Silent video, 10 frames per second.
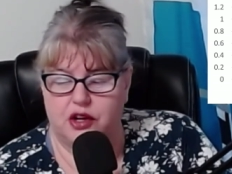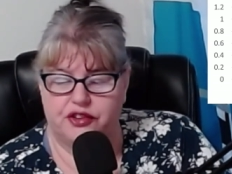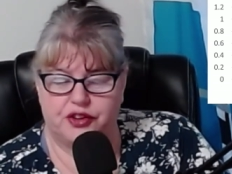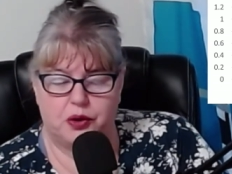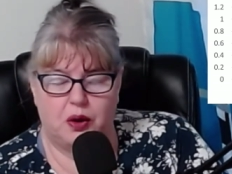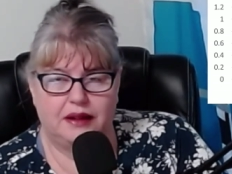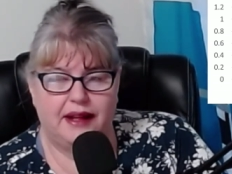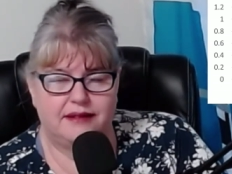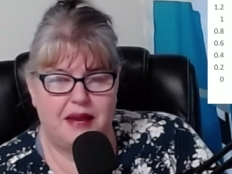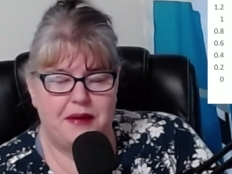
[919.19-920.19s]
So
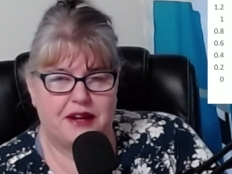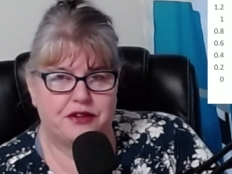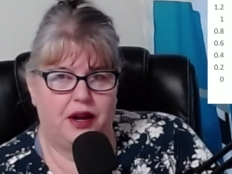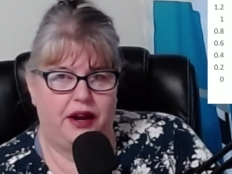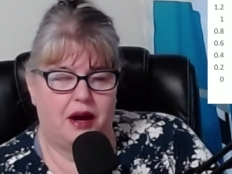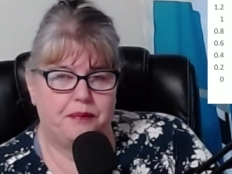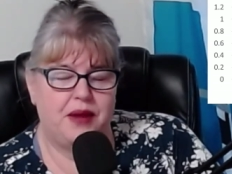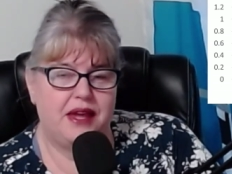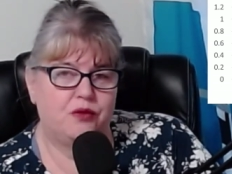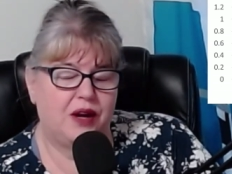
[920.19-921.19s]
let's keep that trend
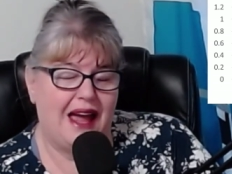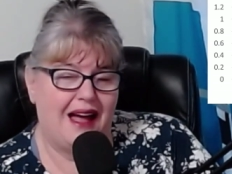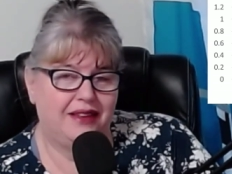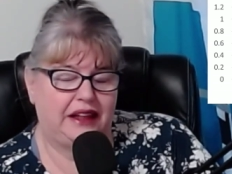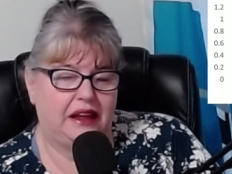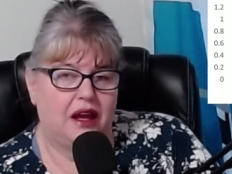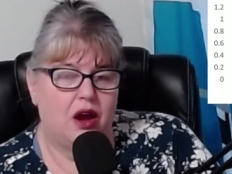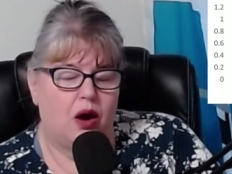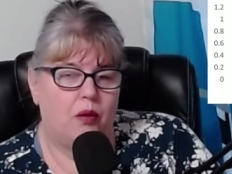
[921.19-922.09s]
up. In reality,